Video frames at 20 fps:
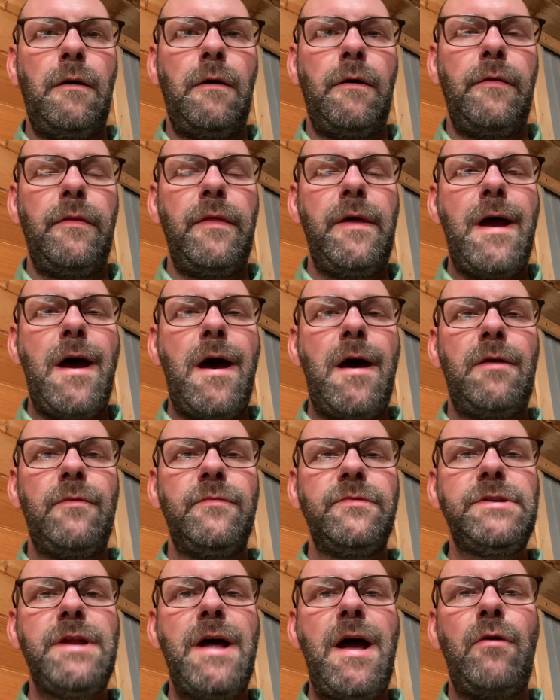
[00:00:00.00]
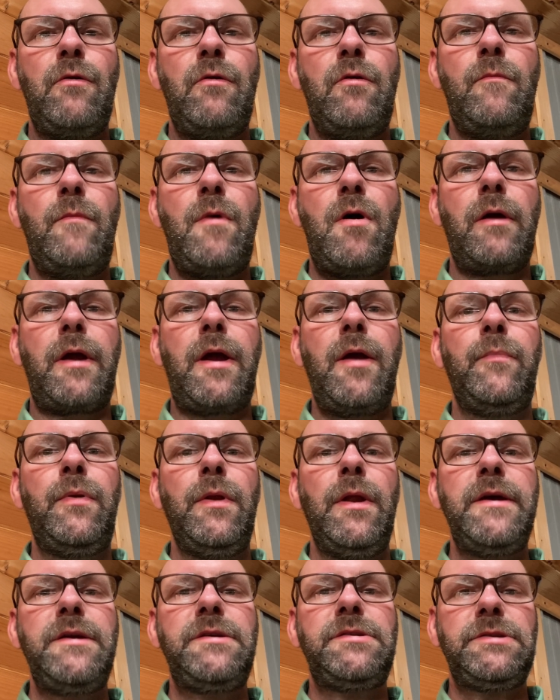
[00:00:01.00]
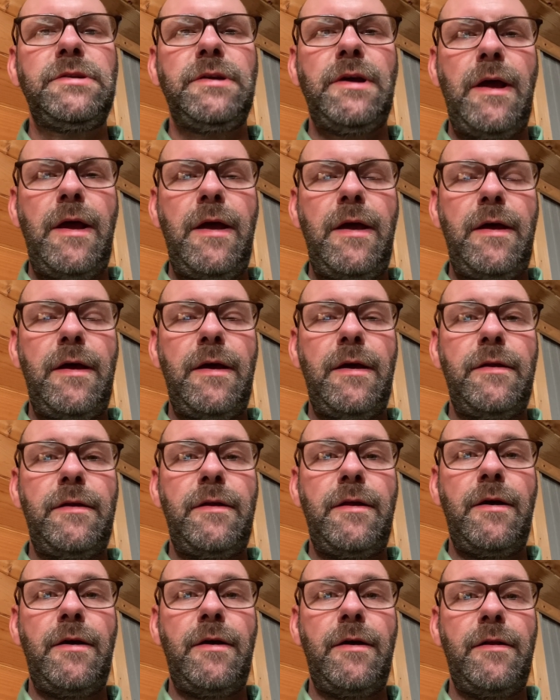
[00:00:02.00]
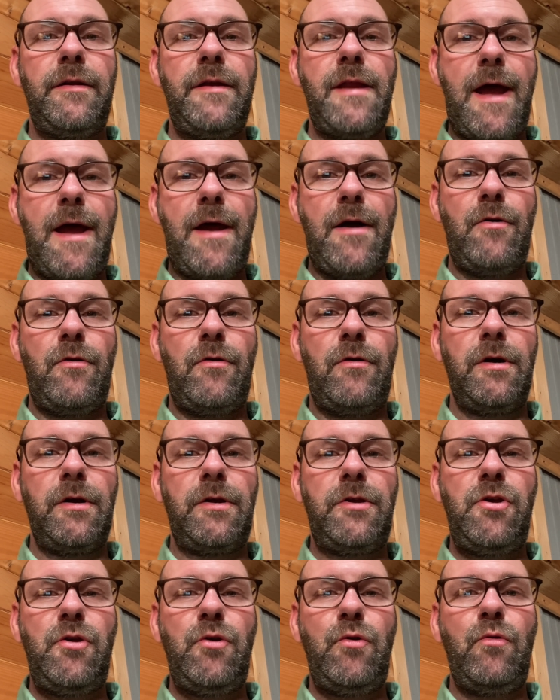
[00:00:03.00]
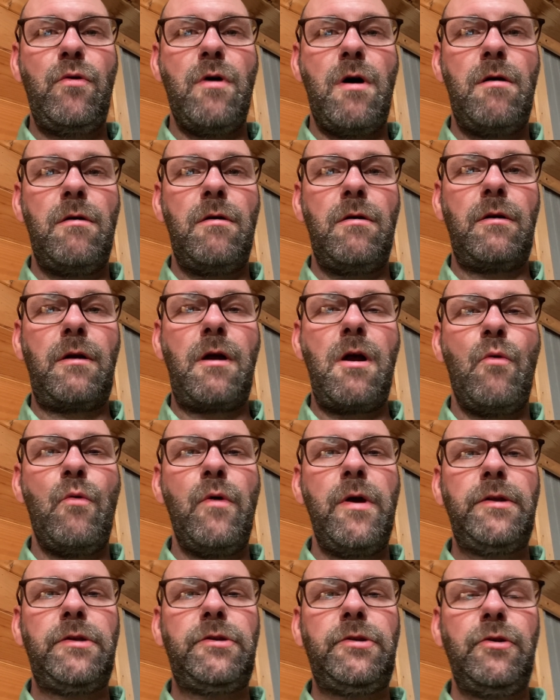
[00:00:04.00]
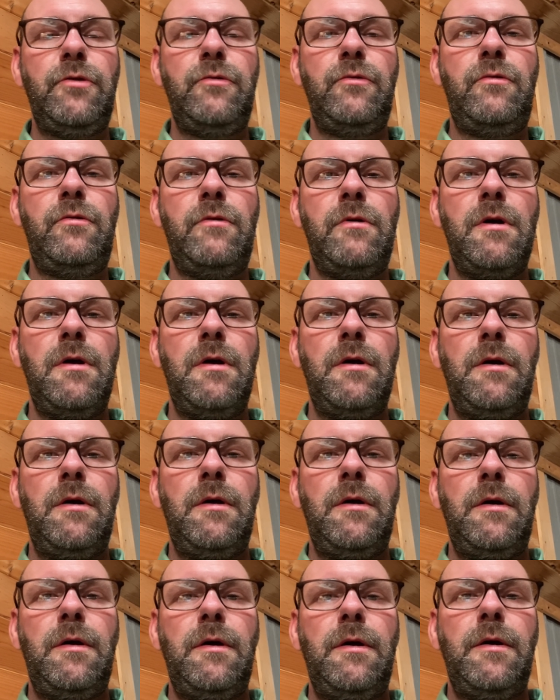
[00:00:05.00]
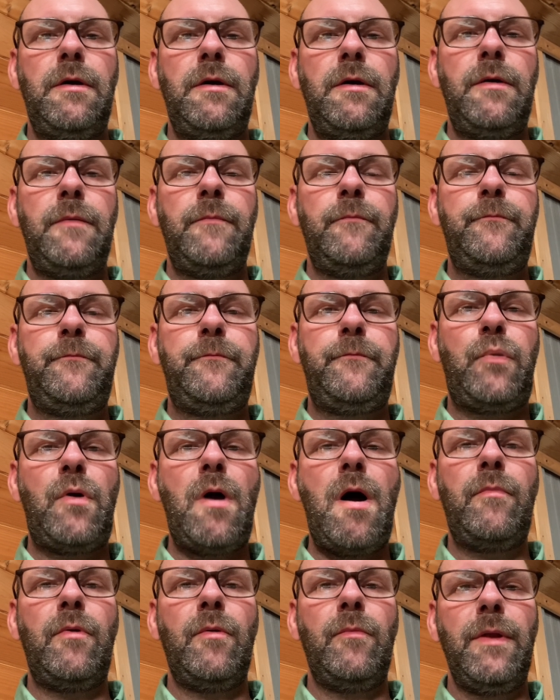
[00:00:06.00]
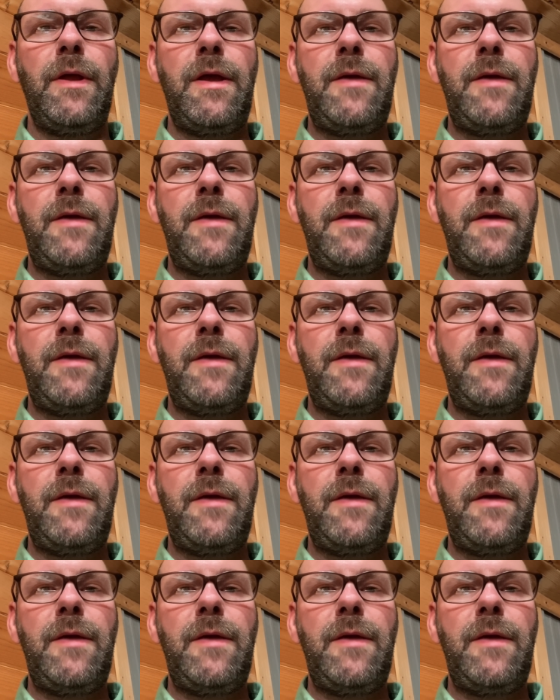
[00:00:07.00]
The item's now on Marketplace, and now you are going to probably